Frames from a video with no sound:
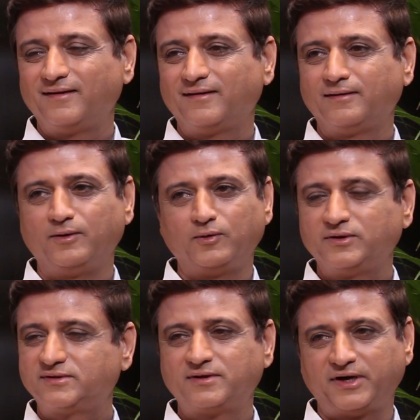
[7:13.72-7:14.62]
No,
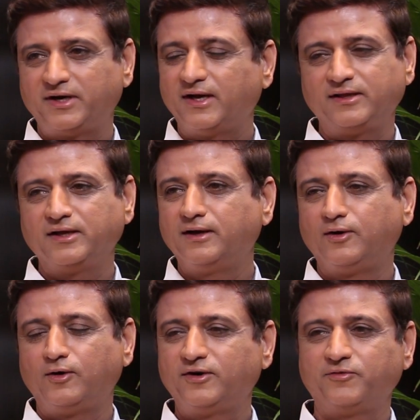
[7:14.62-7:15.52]
it's great. I think a
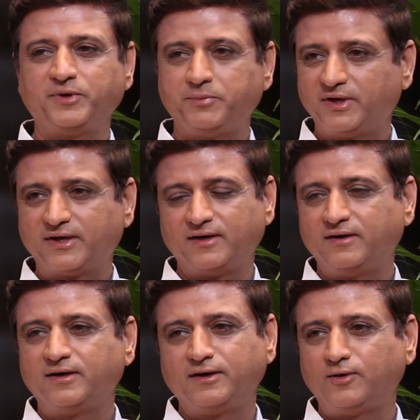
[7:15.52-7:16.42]
lot of people
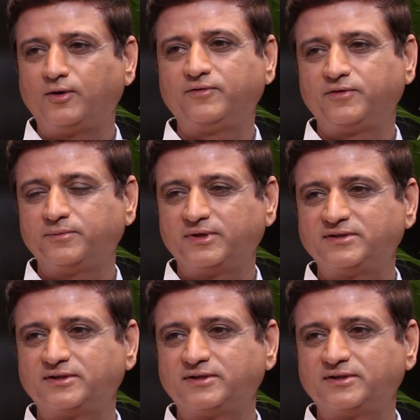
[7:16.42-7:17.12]
can learn a lot from this